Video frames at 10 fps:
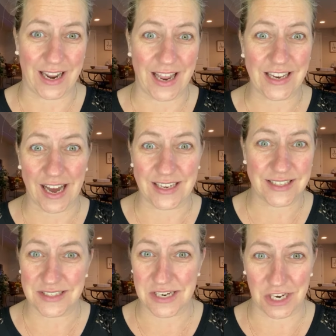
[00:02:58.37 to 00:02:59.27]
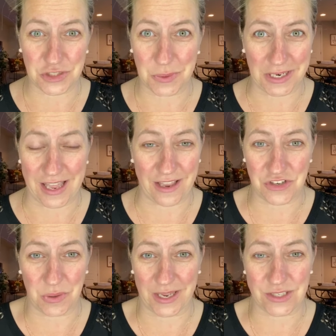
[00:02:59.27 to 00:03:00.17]
And guys, it's not
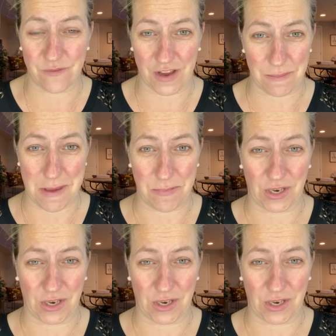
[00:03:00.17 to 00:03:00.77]
too late to invite people.